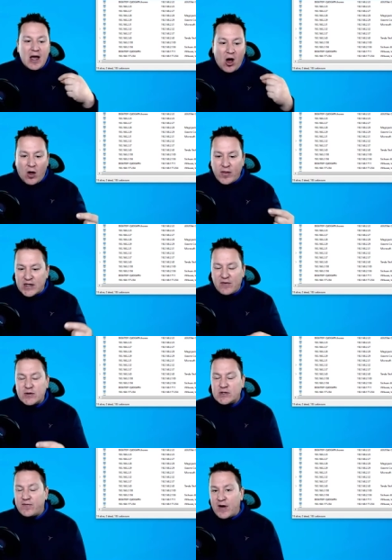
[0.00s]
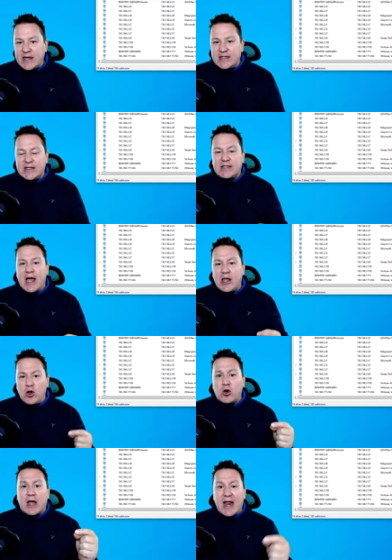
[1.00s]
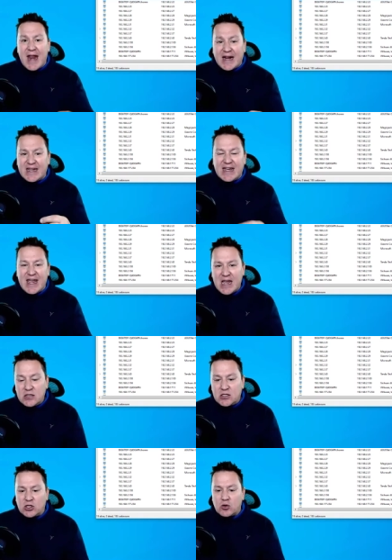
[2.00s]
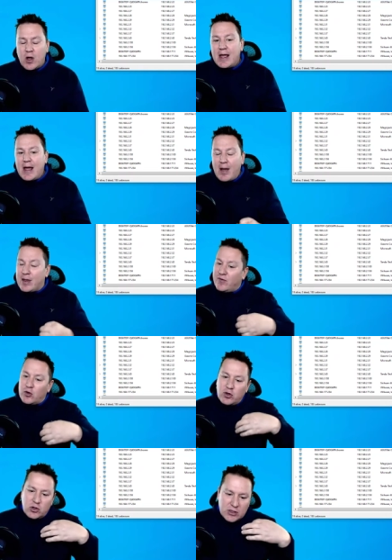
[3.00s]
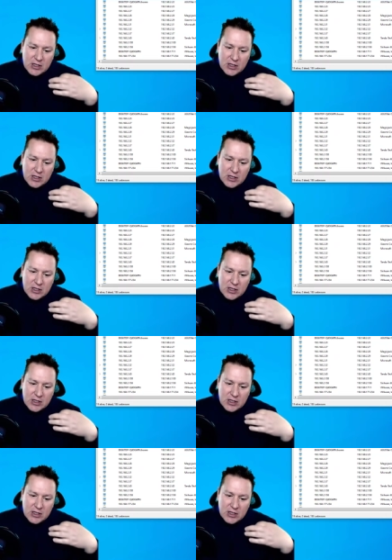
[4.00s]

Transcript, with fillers: all the different devices that you're connecting into. I mean, if you're